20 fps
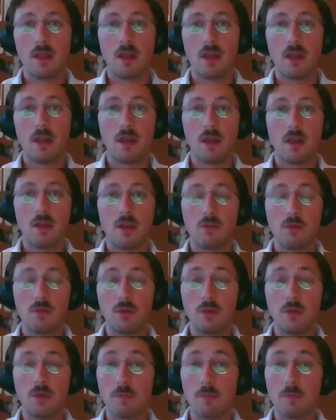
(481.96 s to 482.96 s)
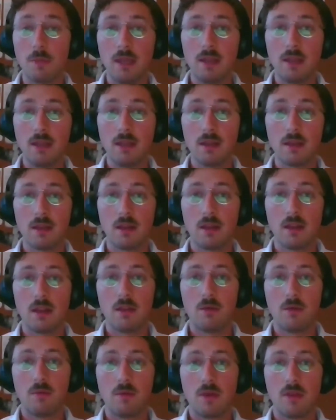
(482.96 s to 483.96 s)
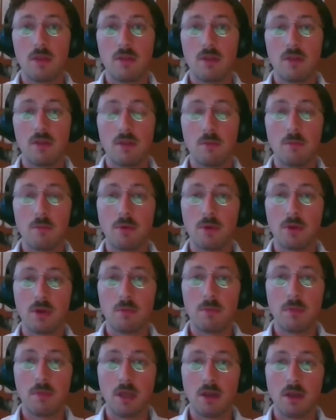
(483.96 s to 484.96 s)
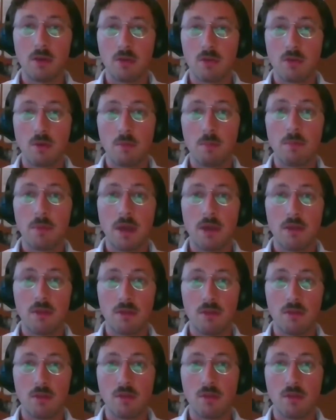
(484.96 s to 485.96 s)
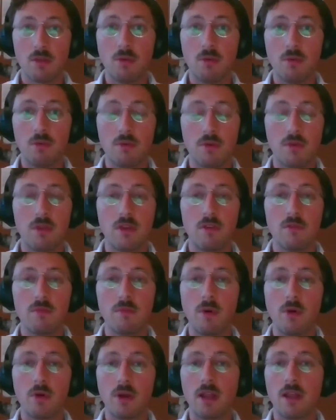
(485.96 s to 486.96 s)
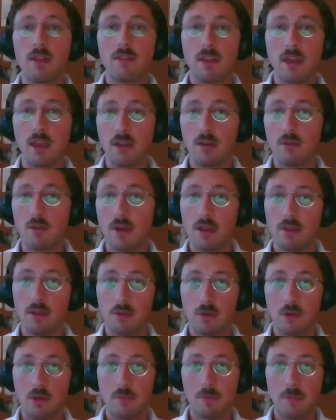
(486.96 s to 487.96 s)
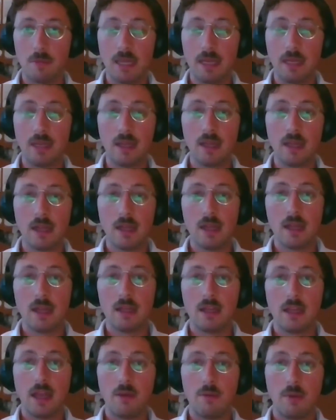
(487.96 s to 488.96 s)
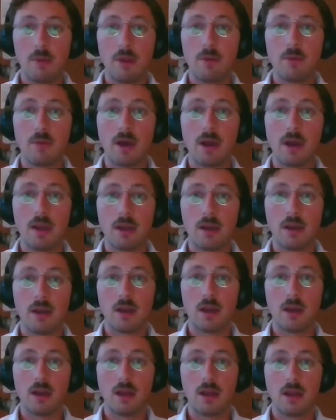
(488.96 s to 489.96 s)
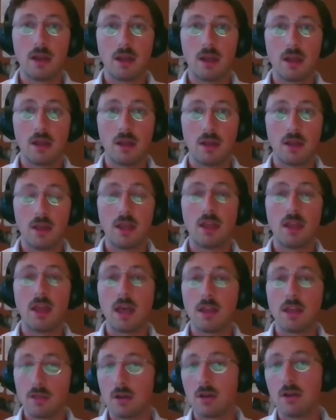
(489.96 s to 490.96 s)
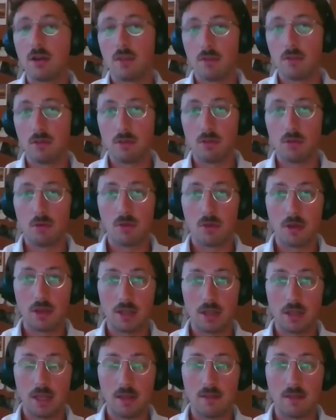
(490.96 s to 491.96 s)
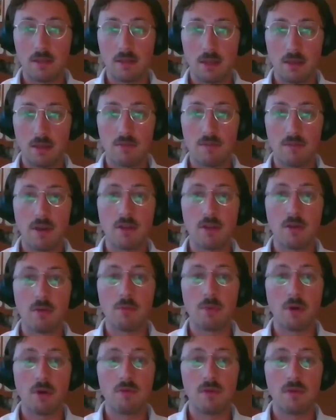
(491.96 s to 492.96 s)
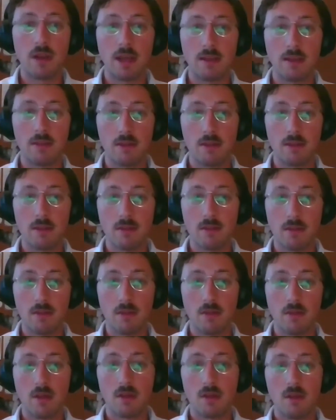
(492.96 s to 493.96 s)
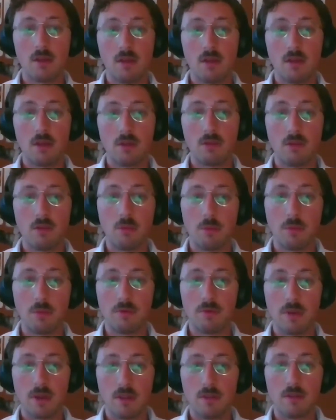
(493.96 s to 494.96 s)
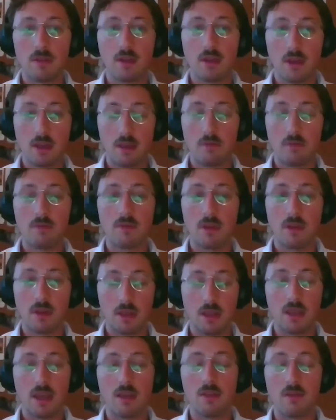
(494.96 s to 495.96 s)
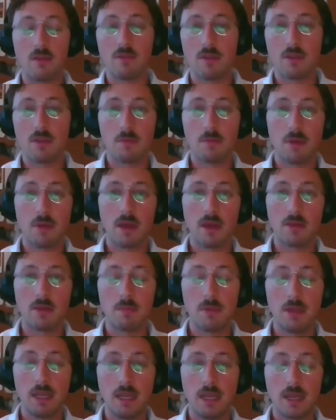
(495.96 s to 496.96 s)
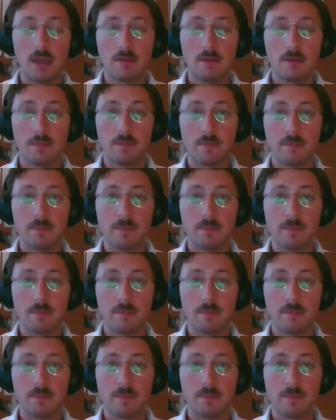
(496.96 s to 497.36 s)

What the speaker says: to the spleen, which is important because some patients who receive more than 10 gray to the spleen, they require, at our institution at least, infection prophylaxis to prevent, in case of asplenia,